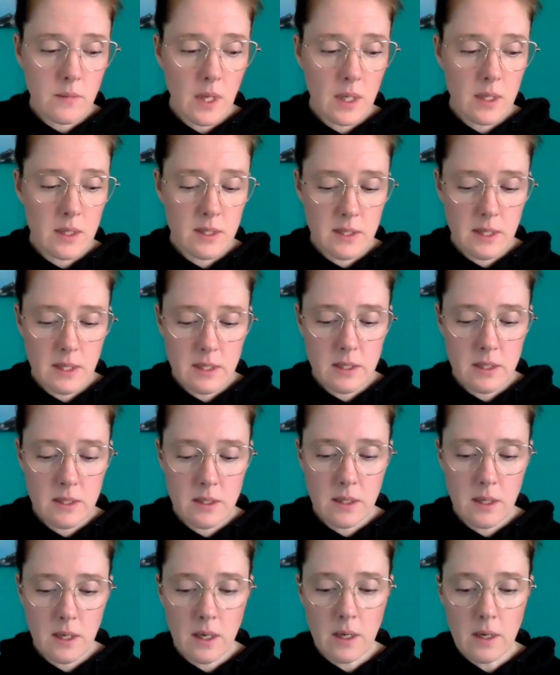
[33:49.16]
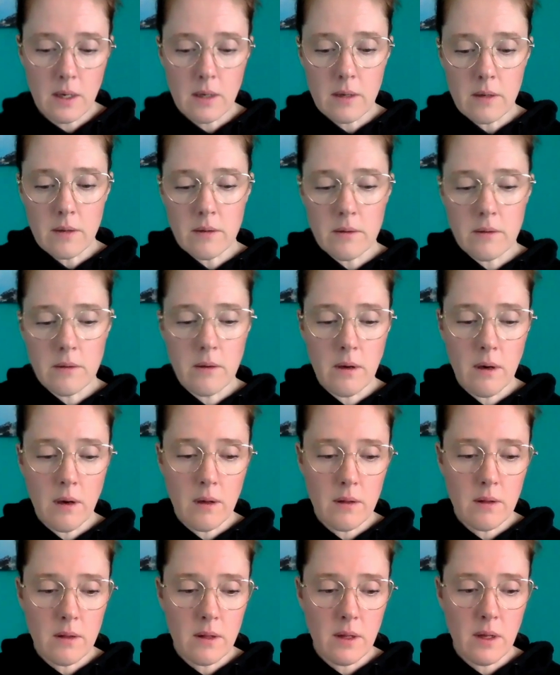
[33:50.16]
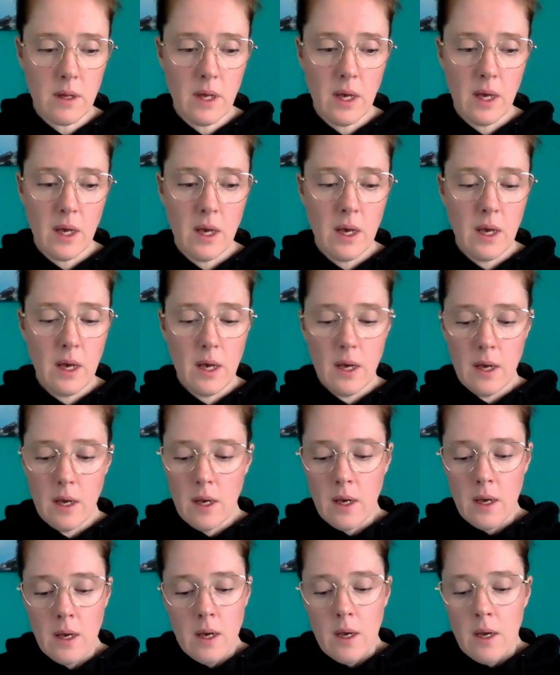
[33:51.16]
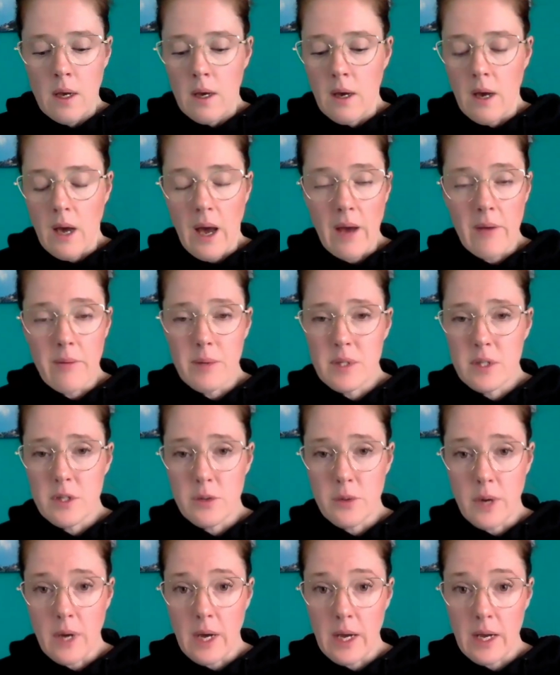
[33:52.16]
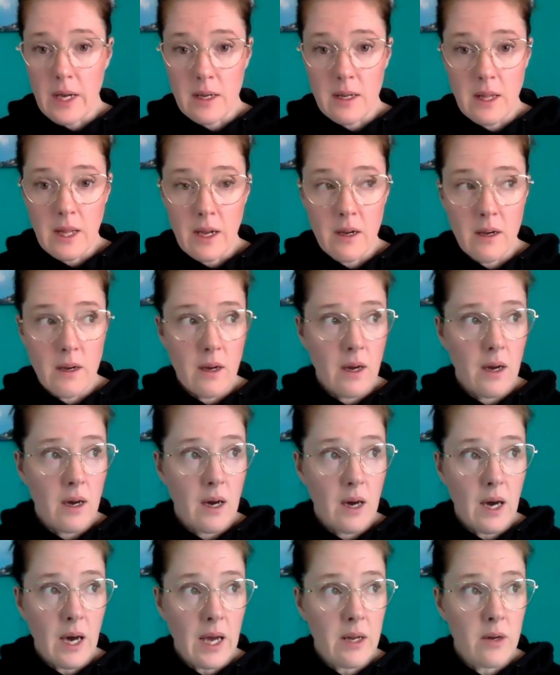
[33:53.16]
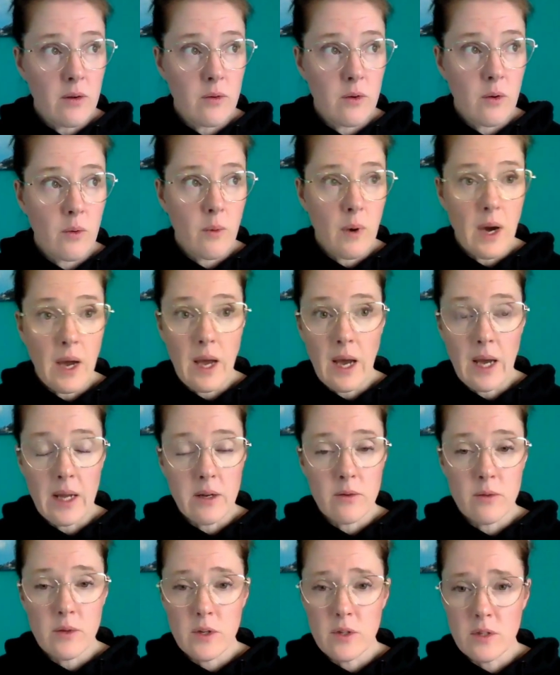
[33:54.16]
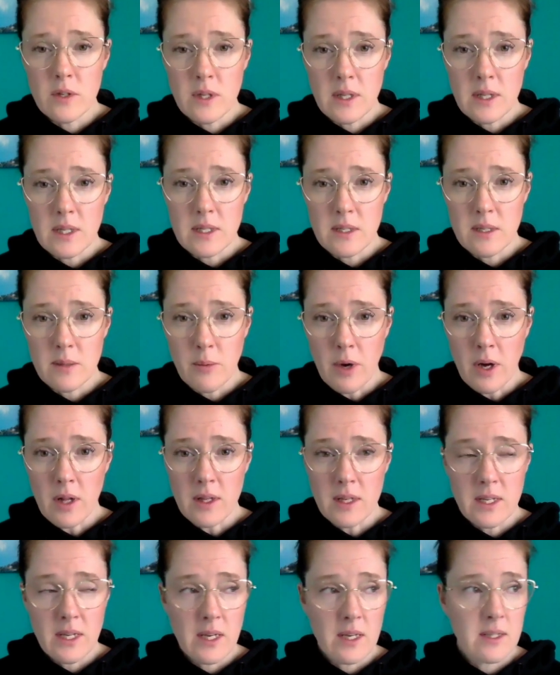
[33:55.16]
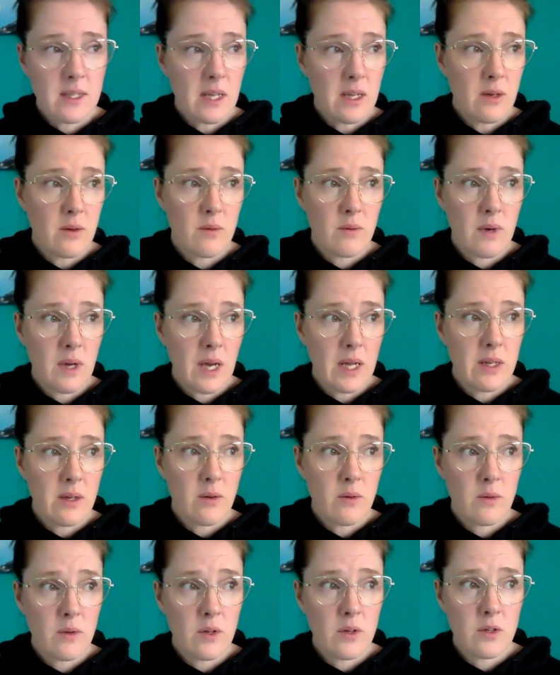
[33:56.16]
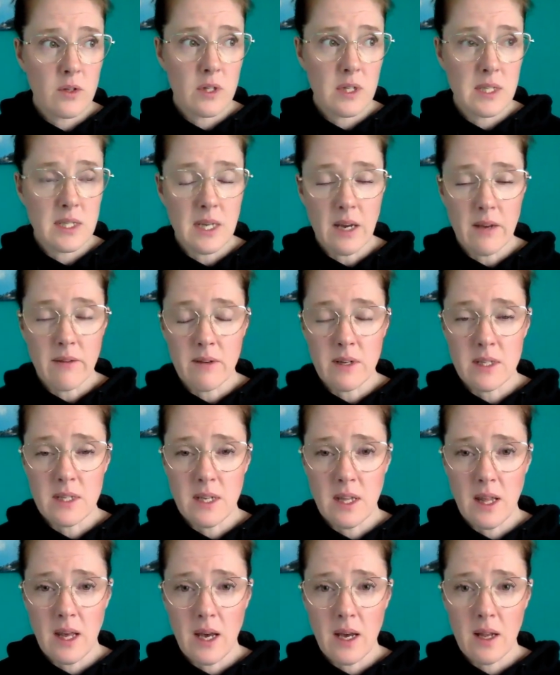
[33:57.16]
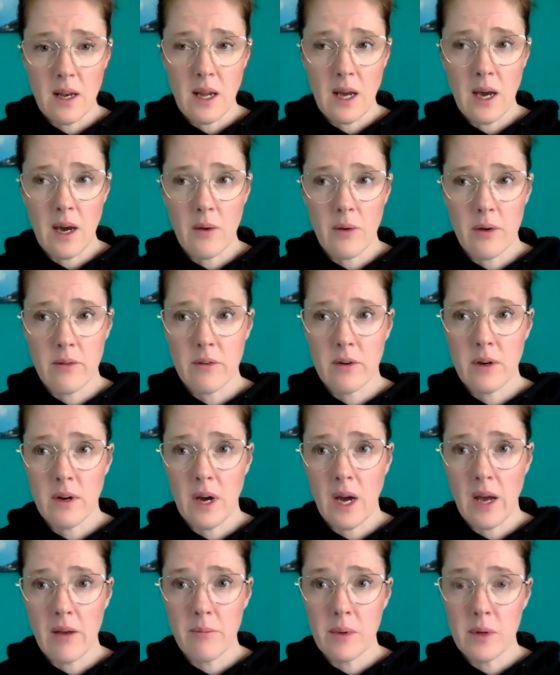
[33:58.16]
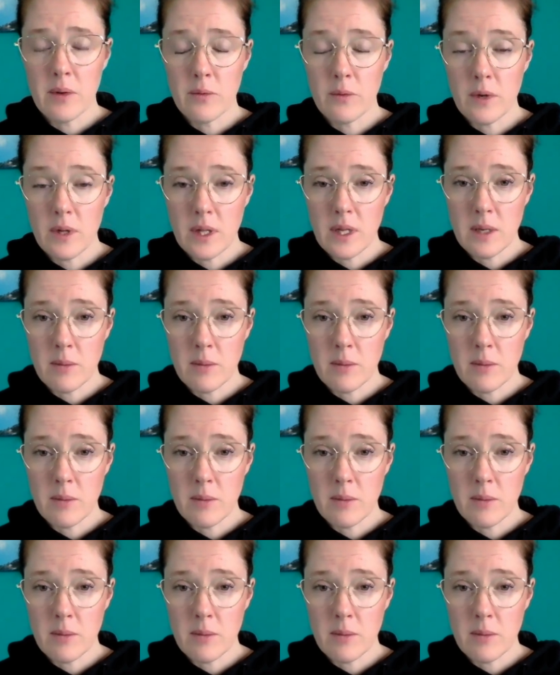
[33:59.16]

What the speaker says: since all I've been tried, like, I don't know why. I don't usually listen to politics. I don't usually dive into that. However, I've been really